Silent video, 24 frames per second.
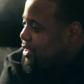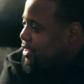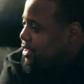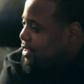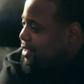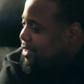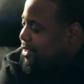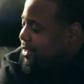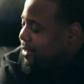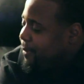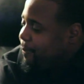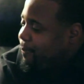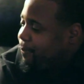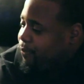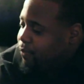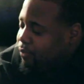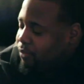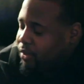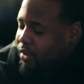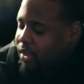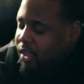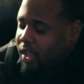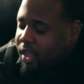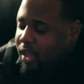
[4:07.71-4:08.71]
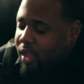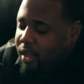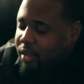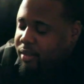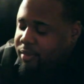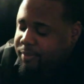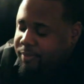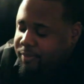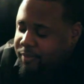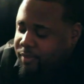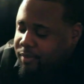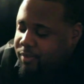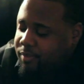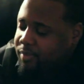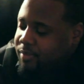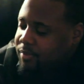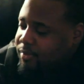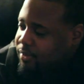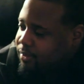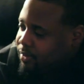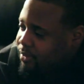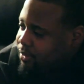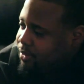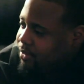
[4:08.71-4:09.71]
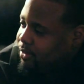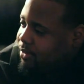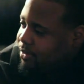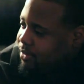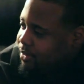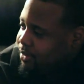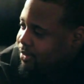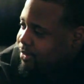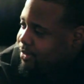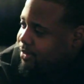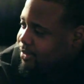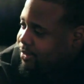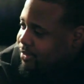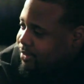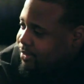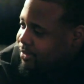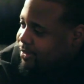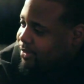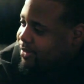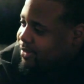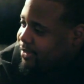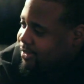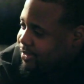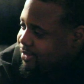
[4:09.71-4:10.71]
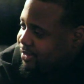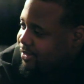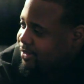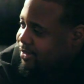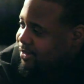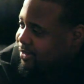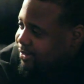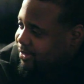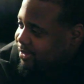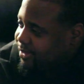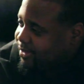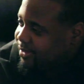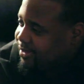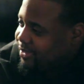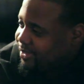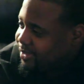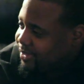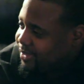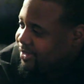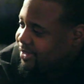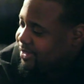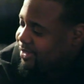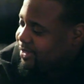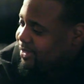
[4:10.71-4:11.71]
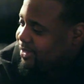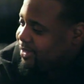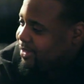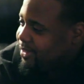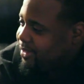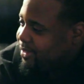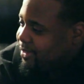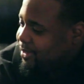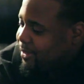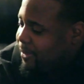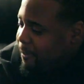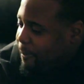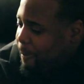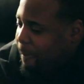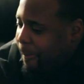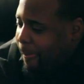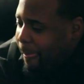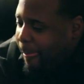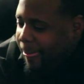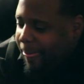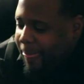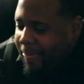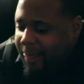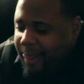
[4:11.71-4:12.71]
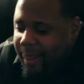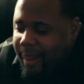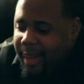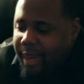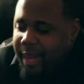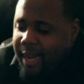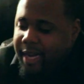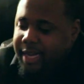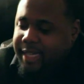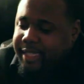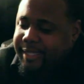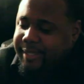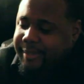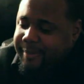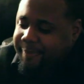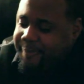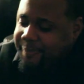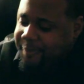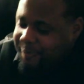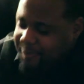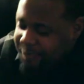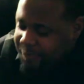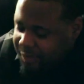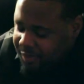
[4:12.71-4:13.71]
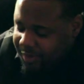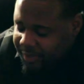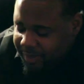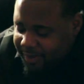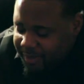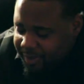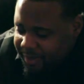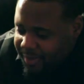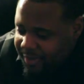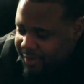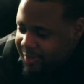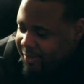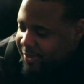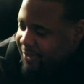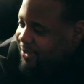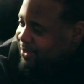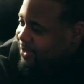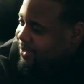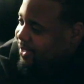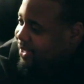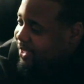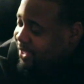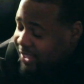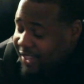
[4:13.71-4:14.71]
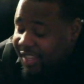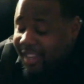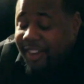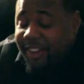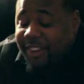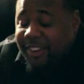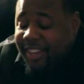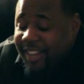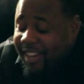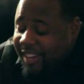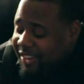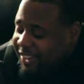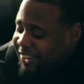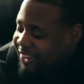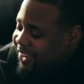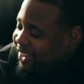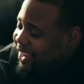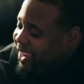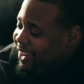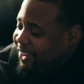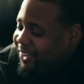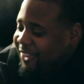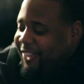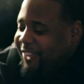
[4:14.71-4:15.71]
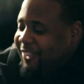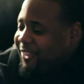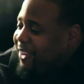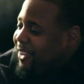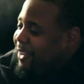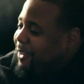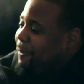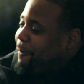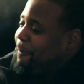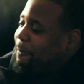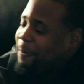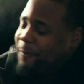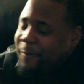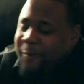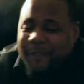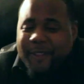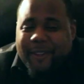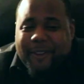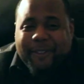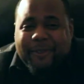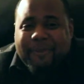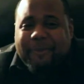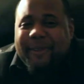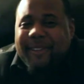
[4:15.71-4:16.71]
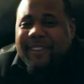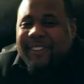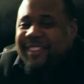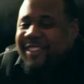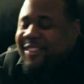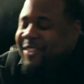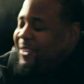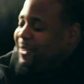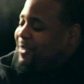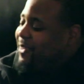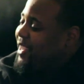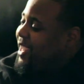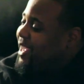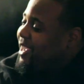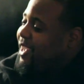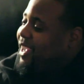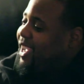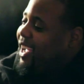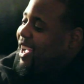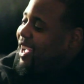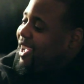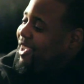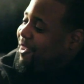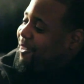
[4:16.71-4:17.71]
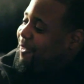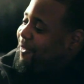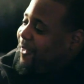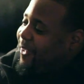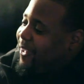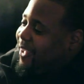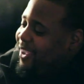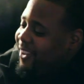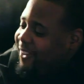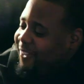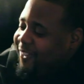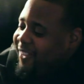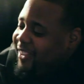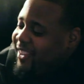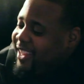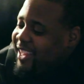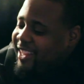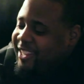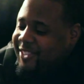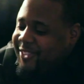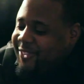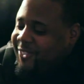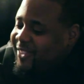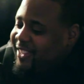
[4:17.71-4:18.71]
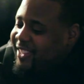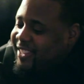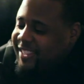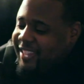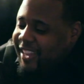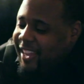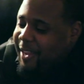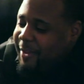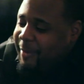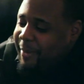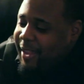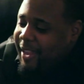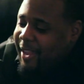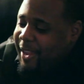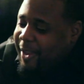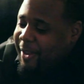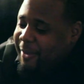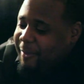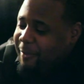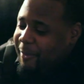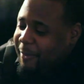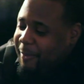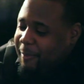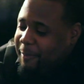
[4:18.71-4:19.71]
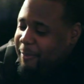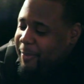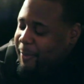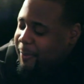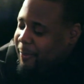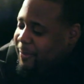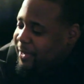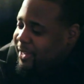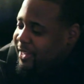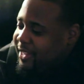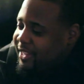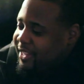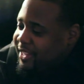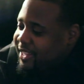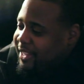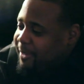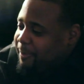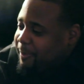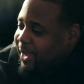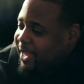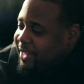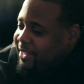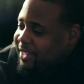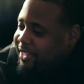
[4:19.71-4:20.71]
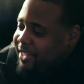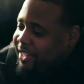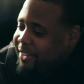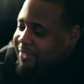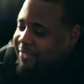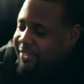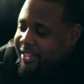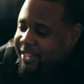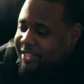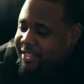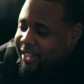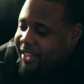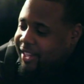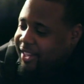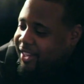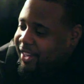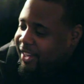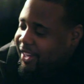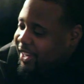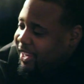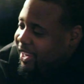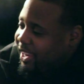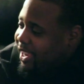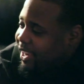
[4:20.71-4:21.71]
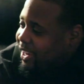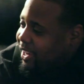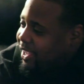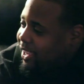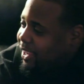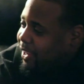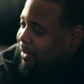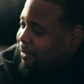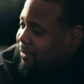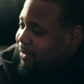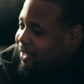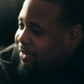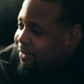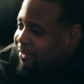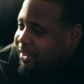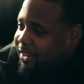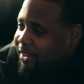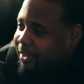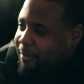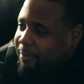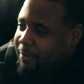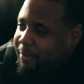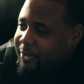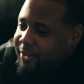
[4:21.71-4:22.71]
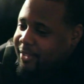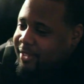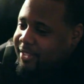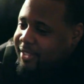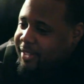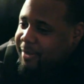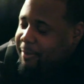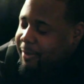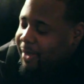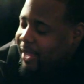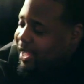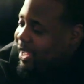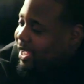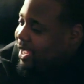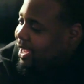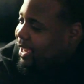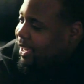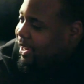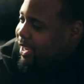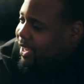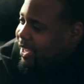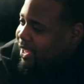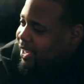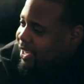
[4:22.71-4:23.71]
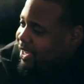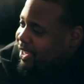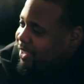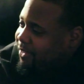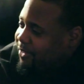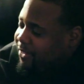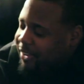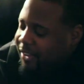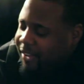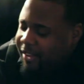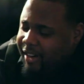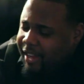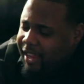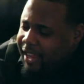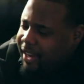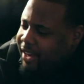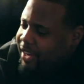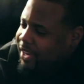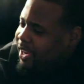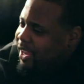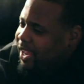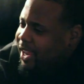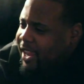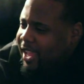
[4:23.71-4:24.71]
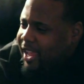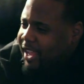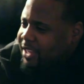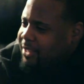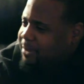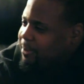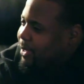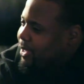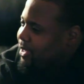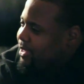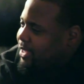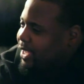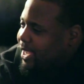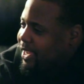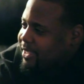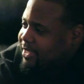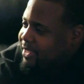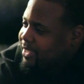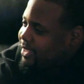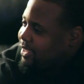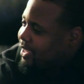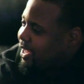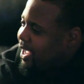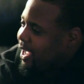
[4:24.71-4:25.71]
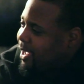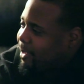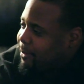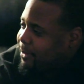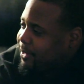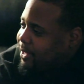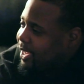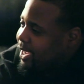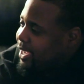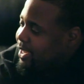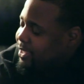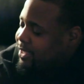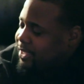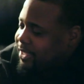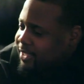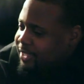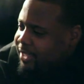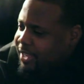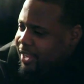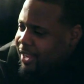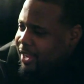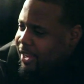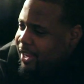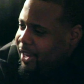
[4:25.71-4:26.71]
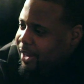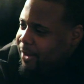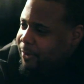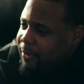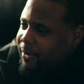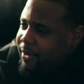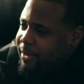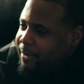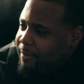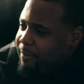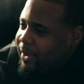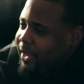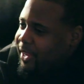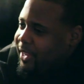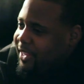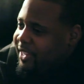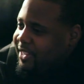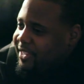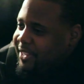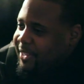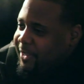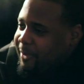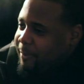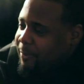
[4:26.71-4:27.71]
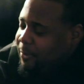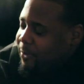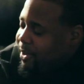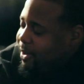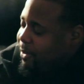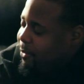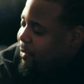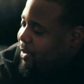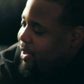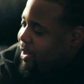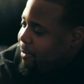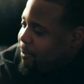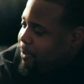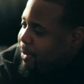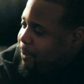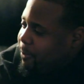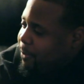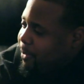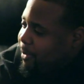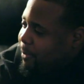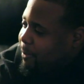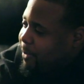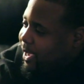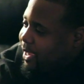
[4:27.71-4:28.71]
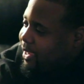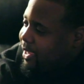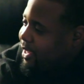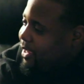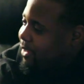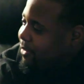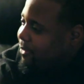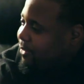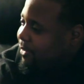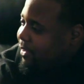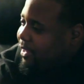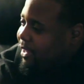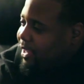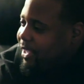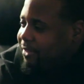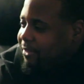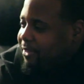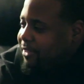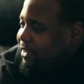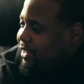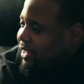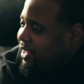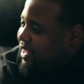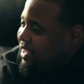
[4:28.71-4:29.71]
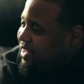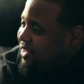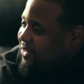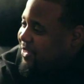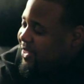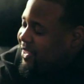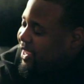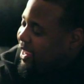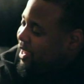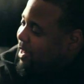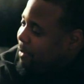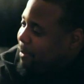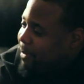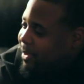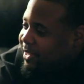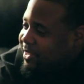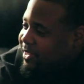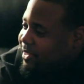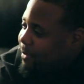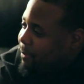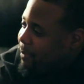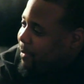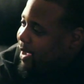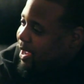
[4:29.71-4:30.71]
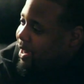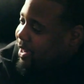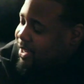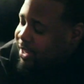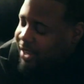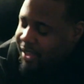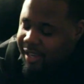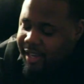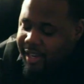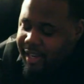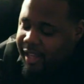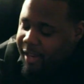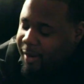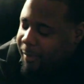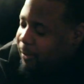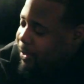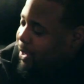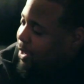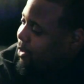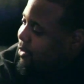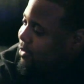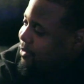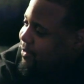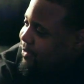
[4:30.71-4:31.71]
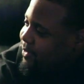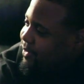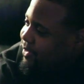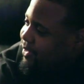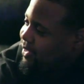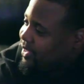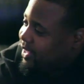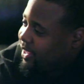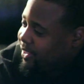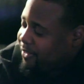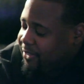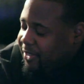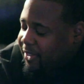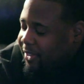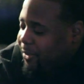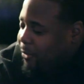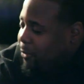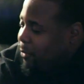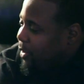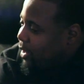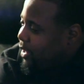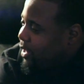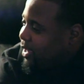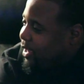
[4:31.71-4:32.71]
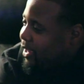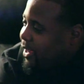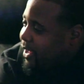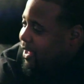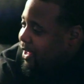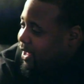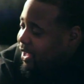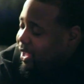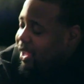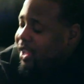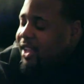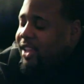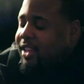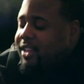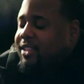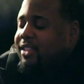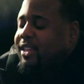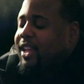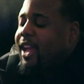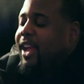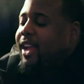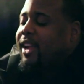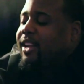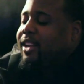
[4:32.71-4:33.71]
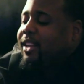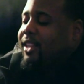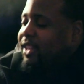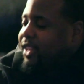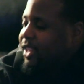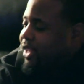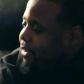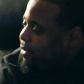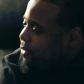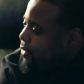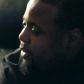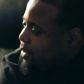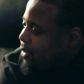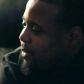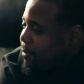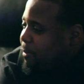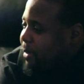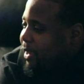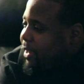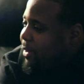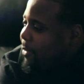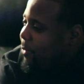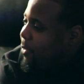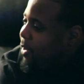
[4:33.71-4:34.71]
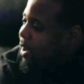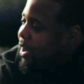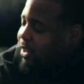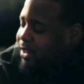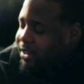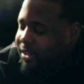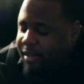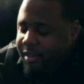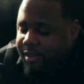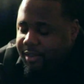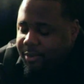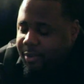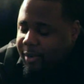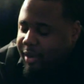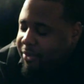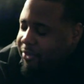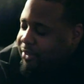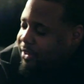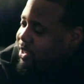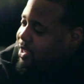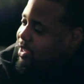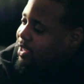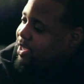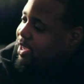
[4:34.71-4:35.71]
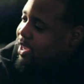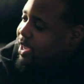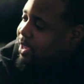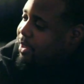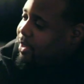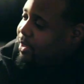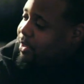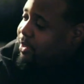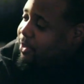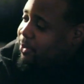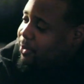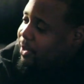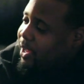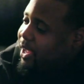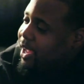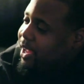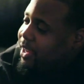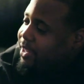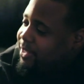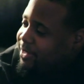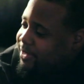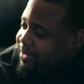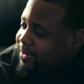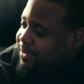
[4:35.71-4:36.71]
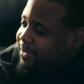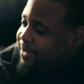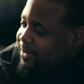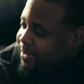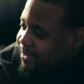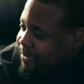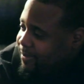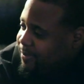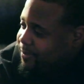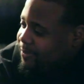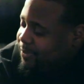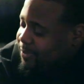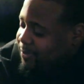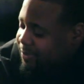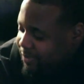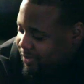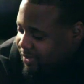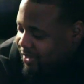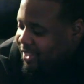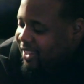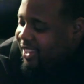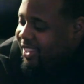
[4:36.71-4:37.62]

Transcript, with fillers: Absolutely, absolutely. Yeah. Okay. Well, man, you got anything else to say? I, we got a lot of information for you this evening. Okay, okay. Well, um, you know, it's been cool, but I, I really I just want to say, man, people need to get back to loving each other and uh, leaving all the bullshit behind, leaving all that that expectation, the obligation, and really make it to a point where people are back in it for the love of things. If you care about somebody, let them know. And treat people how you want to be treated. Exactly. If you can make it work, then do everything you can to do that. It's all about being happy.